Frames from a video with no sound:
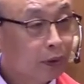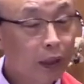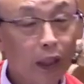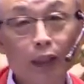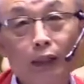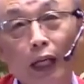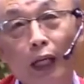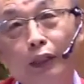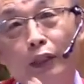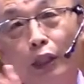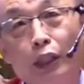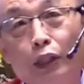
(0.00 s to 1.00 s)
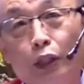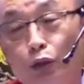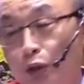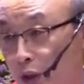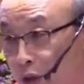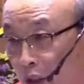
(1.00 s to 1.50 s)
And then
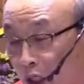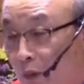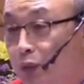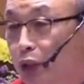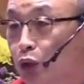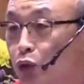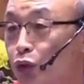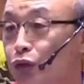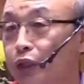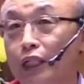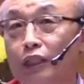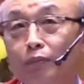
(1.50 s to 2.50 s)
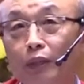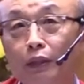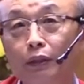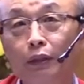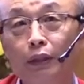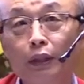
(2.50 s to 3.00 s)
it comes in the New
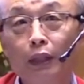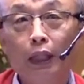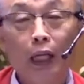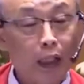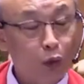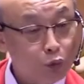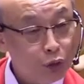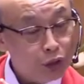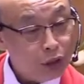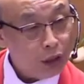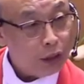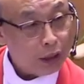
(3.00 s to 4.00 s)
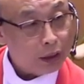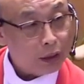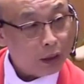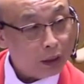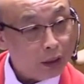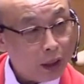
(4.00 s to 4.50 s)
Testament, and we see that
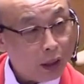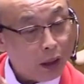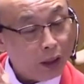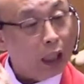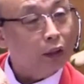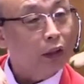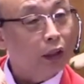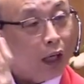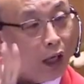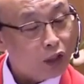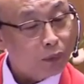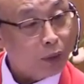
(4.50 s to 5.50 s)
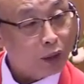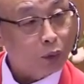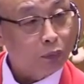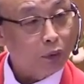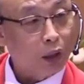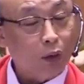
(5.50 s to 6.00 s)
another aspects
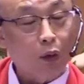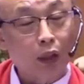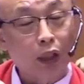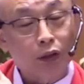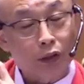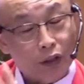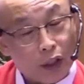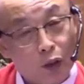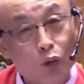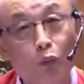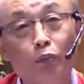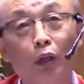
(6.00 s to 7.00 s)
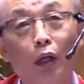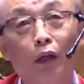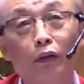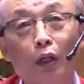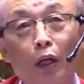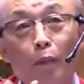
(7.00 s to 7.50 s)
of God, another character of
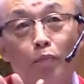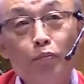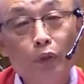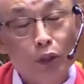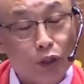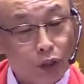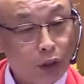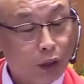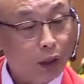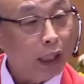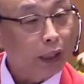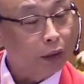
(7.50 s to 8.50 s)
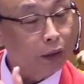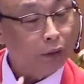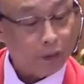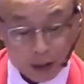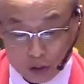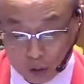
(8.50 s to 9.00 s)
God, mercy and the
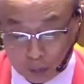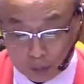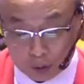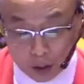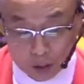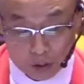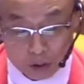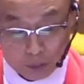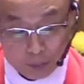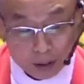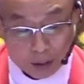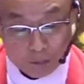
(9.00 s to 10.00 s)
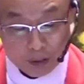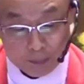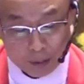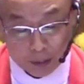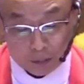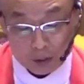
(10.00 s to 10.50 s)
grace of God is being
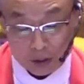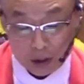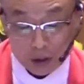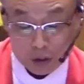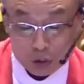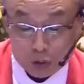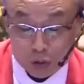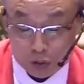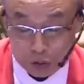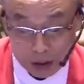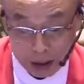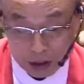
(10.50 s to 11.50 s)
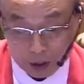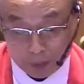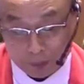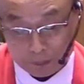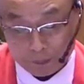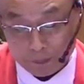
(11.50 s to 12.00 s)
revealed in the New
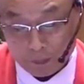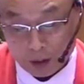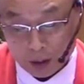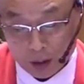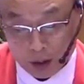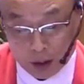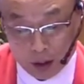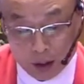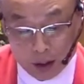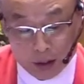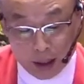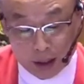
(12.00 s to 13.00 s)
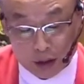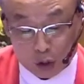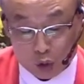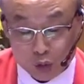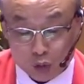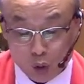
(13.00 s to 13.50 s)
Testament. That's
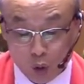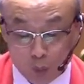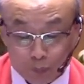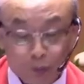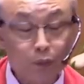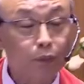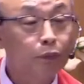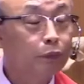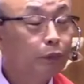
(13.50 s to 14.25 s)
too open.